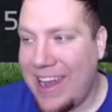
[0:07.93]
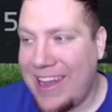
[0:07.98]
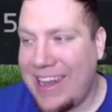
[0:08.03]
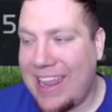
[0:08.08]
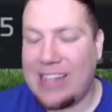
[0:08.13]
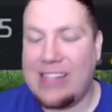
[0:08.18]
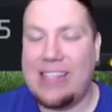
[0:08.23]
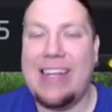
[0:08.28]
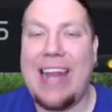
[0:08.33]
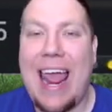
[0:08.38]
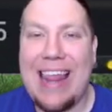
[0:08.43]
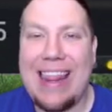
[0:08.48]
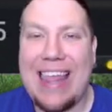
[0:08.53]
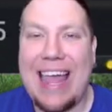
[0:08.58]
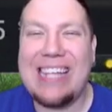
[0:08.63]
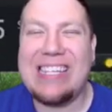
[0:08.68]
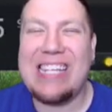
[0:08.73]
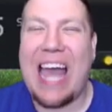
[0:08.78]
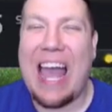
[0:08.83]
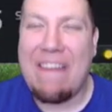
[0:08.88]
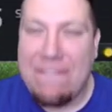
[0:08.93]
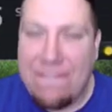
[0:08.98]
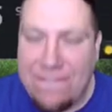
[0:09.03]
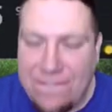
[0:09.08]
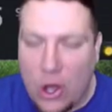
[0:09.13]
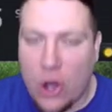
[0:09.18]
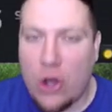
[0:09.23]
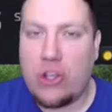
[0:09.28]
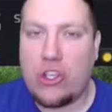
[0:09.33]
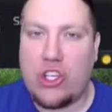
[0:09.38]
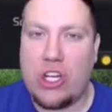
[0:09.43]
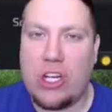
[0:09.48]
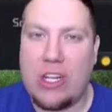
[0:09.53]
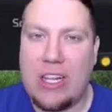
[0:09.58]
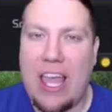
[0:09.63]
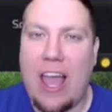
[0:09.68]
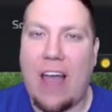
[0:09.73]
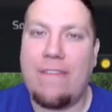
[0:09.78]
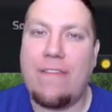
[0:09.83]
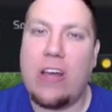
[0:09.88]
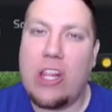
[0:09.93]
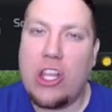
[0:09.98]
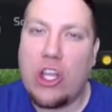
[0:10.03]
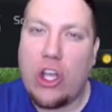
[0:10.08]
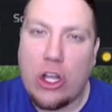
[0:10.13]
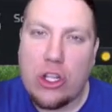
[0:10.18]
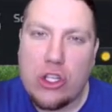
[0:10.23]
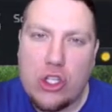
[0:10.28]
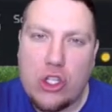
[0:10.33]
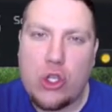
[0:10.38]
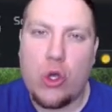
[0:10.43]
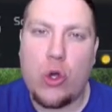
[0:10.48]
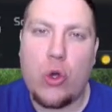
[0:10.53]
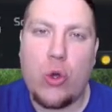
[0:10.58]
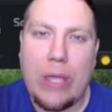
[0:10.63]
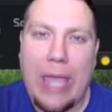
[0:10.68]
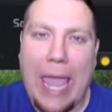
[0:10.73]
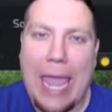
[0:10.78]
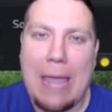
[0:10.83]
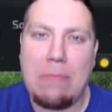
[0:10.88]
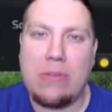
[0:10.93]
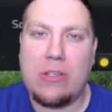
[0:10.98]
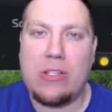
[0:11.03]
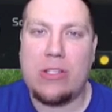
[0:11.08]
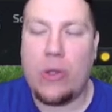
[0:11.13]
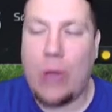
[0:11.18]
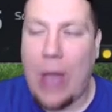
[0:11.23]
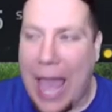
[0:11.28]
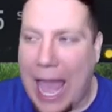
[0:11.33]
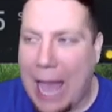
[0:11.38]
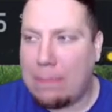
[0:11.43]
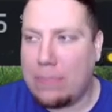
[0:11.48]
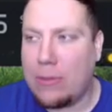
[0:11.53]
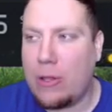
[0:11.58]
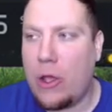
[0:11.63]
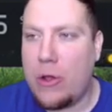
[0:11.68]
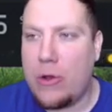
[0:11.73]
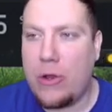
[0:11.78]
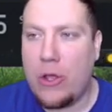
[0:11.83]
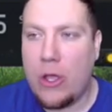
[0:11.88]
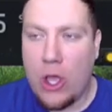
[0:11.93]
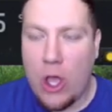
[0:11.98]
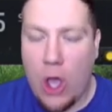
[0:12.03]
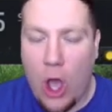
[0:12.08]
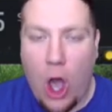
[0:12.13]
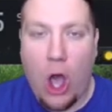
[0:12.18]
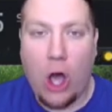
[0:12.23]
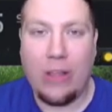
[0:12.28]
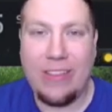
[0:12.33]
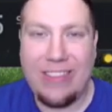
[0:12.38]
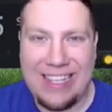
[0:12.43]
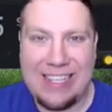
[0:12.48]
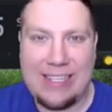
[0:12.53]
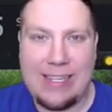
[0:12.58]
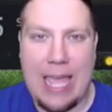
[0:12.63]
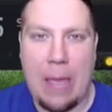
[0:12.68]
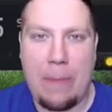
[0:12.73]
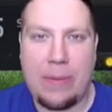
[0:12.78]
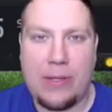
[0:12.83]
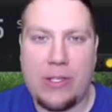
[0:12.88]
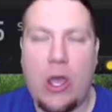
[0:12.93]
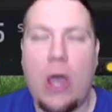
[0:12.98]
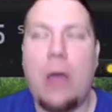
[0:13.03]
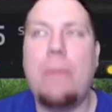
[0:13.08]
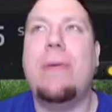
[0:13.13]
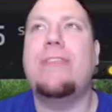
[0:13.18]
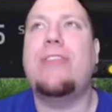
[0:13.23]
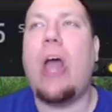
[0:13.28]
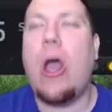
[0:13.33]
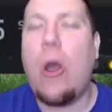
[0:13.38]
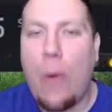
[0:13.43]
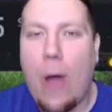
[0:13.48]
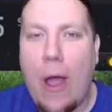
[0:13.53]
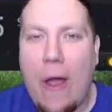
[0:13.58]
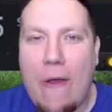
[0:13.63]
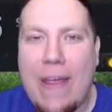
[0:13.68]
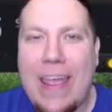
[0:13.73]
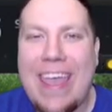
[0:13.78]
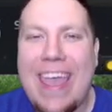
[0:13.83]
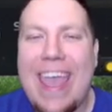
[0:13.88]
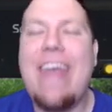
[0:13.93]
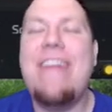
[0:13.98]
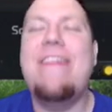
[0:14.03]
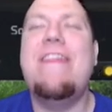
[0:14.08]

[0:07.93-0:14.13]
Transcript: Now today lads, unfortunately I've only got two games to upload on this episode, but don't worry,